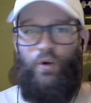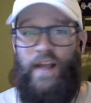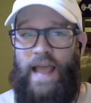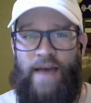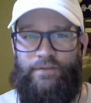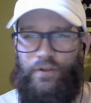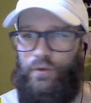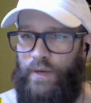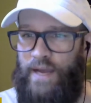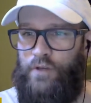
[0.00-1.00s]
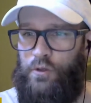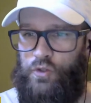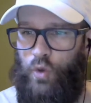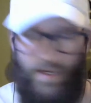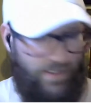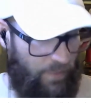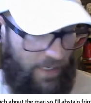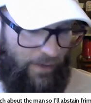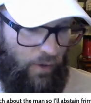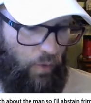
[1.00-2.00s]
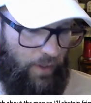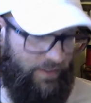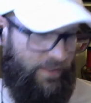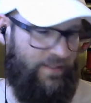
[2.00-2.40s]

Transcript: We're gonna have to. We got no choice. But I don't want